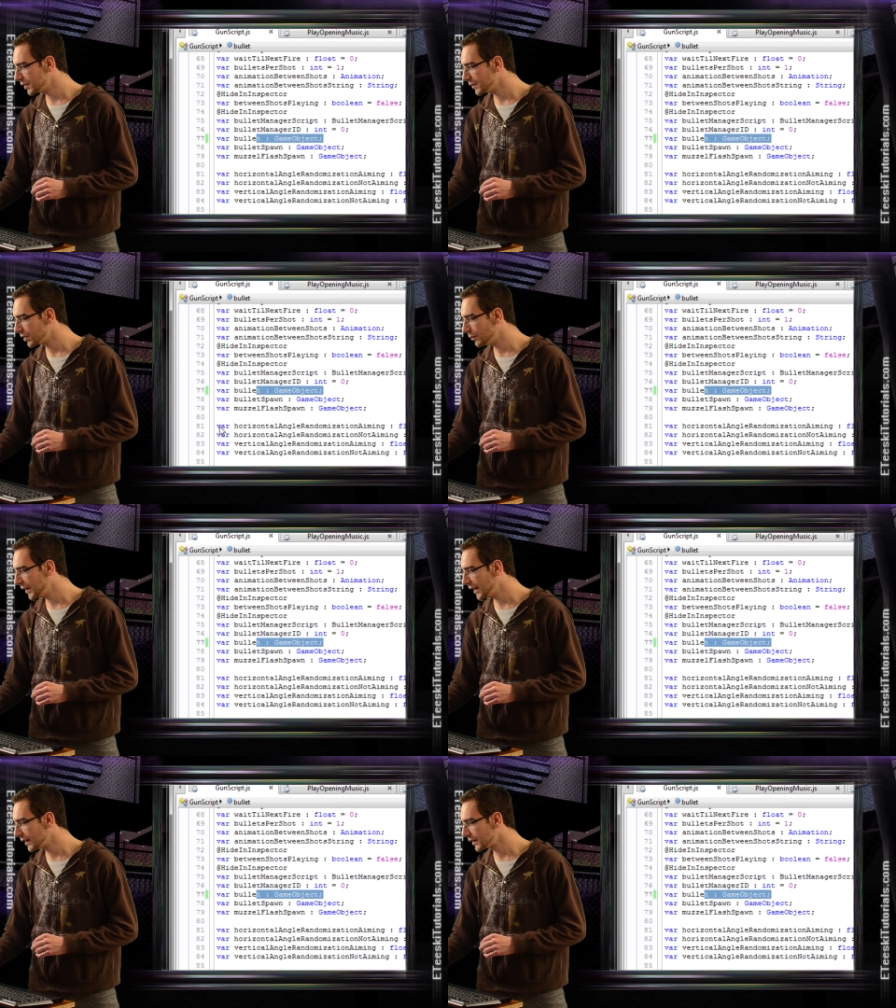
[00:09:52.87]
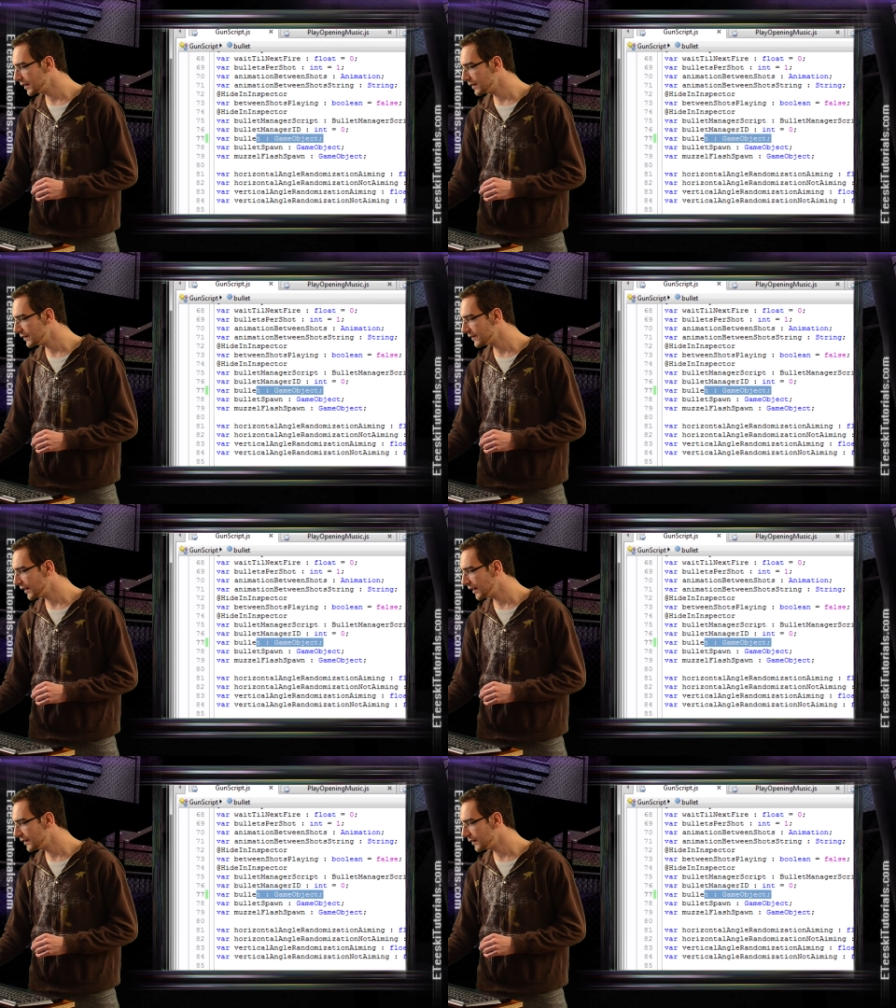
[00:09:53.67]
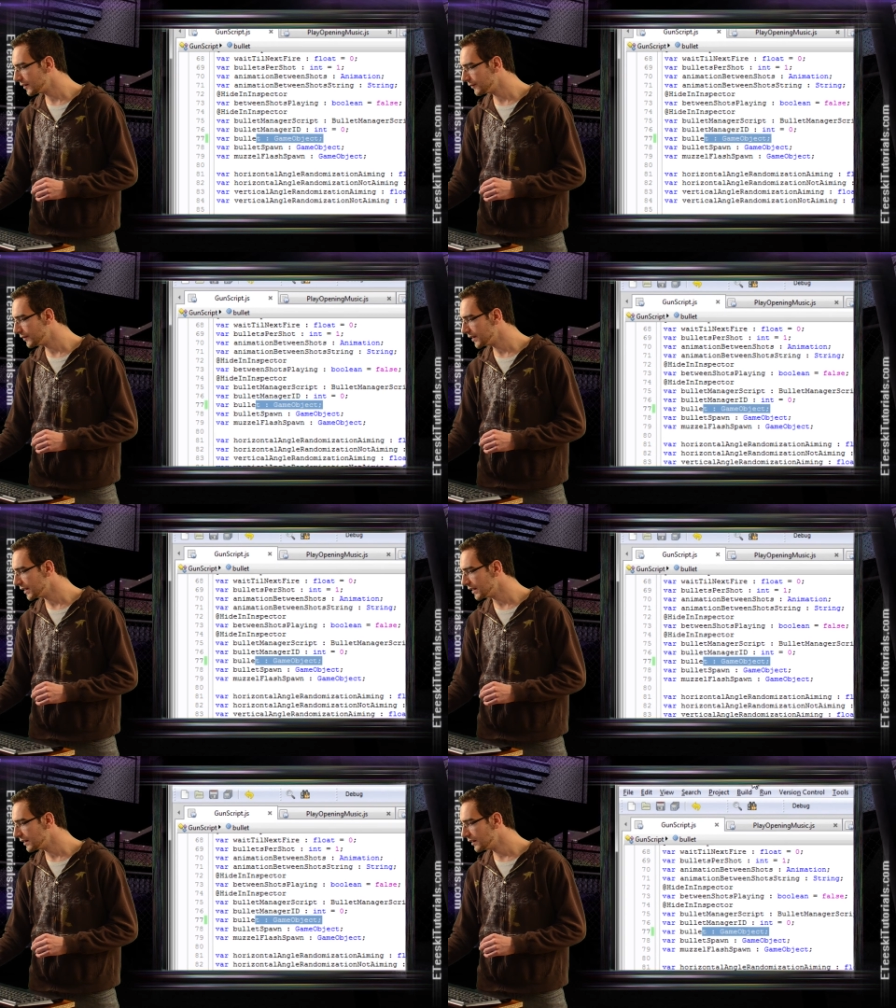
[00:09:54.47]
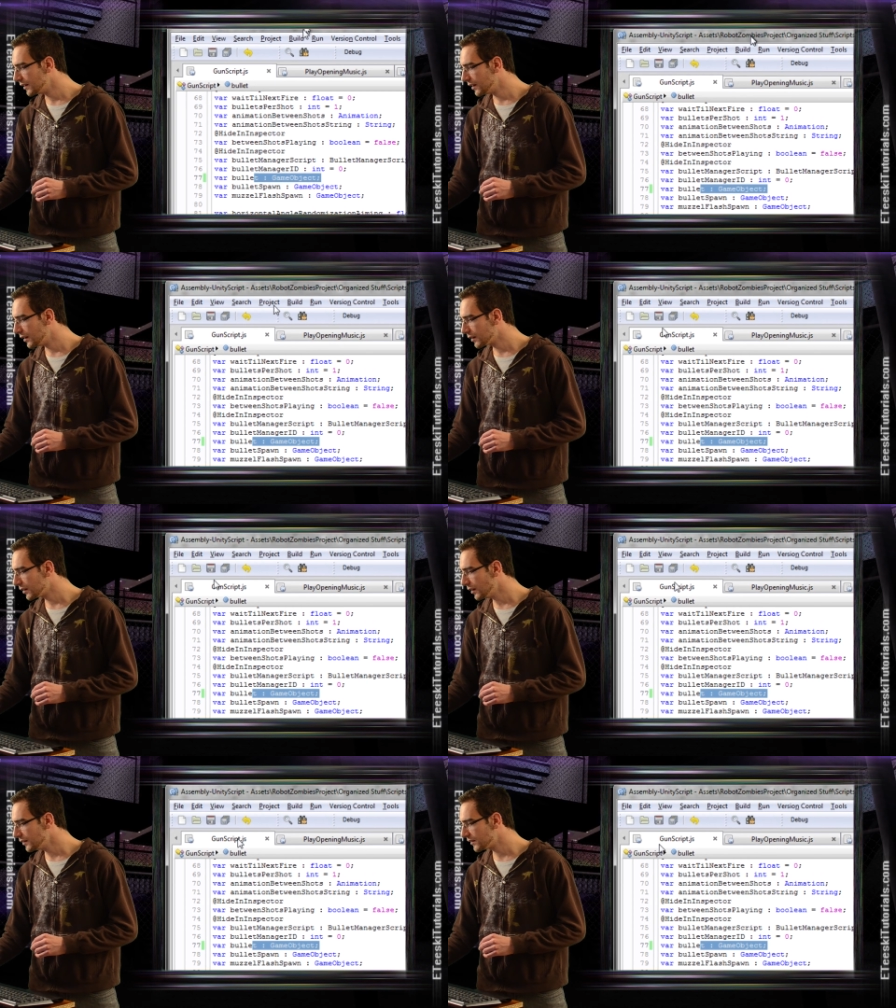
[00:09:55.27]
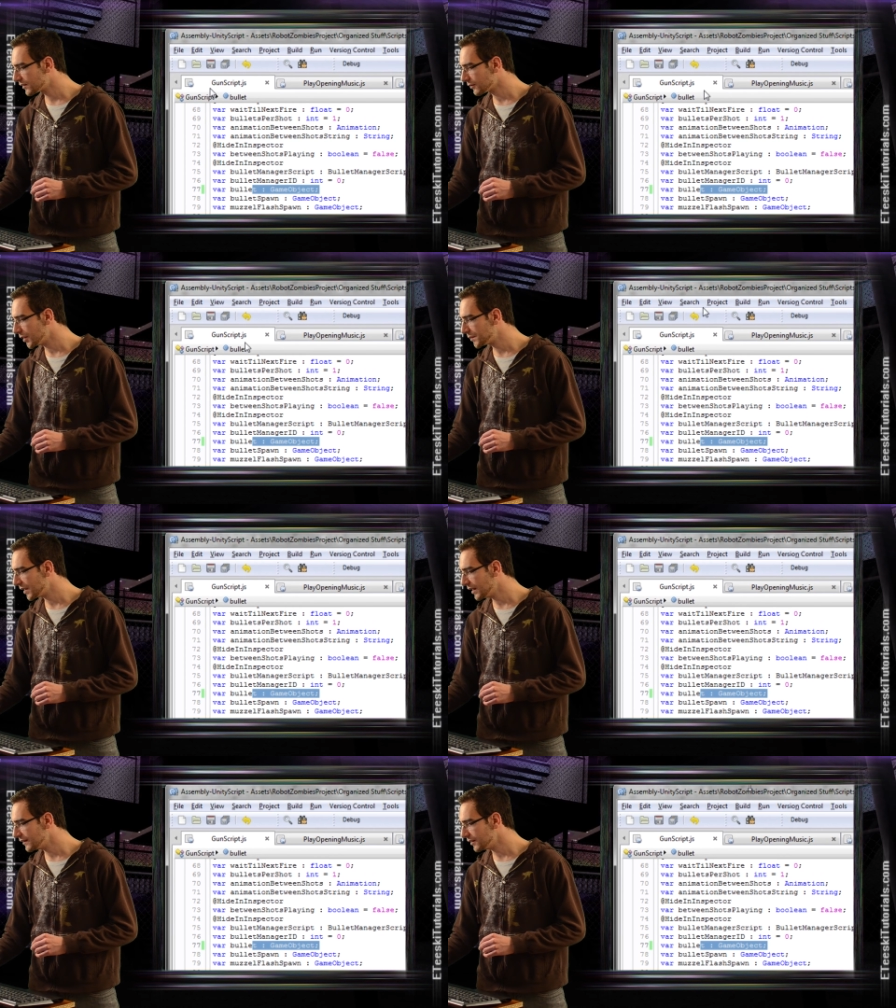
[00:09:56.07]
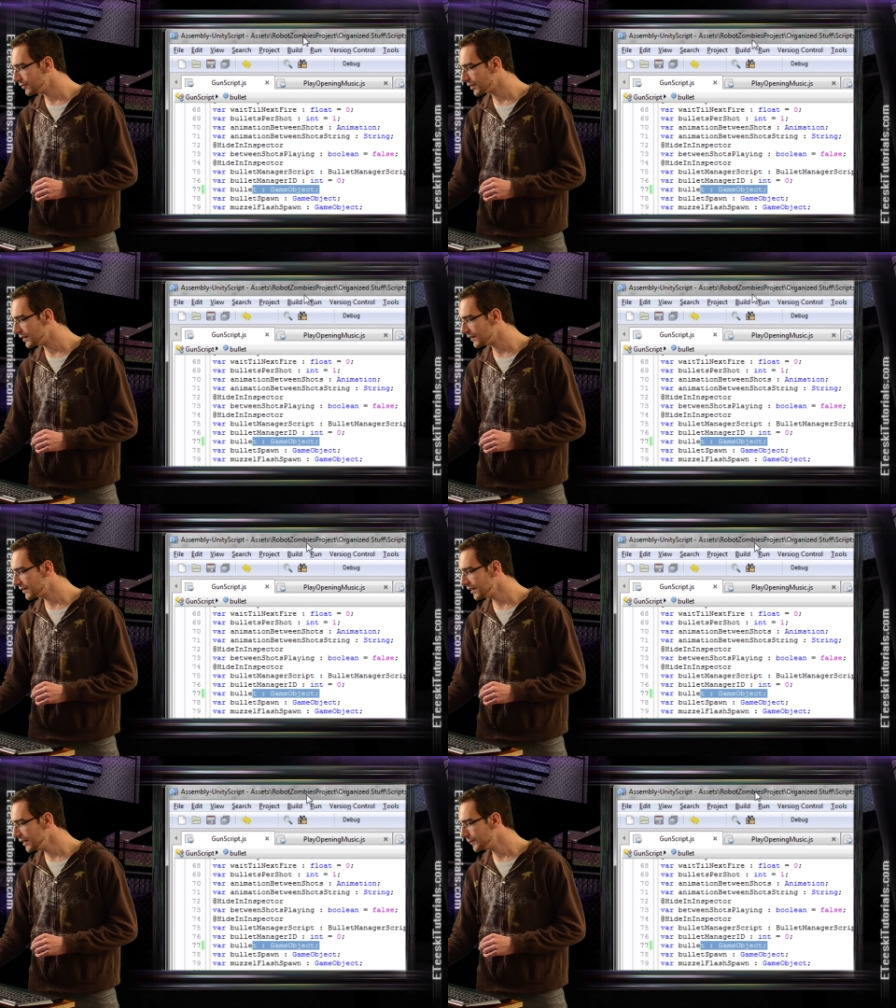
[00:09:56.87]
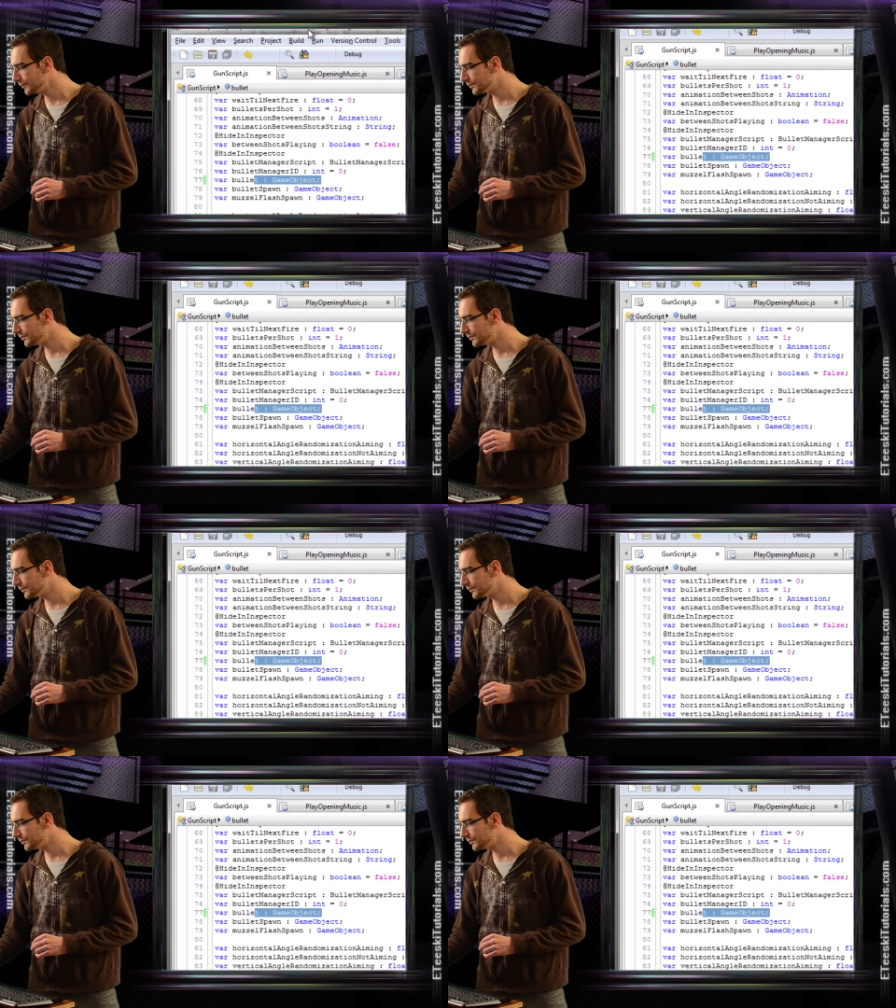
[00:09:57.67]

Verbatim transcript: Let me go back inside of the gun script as you can see.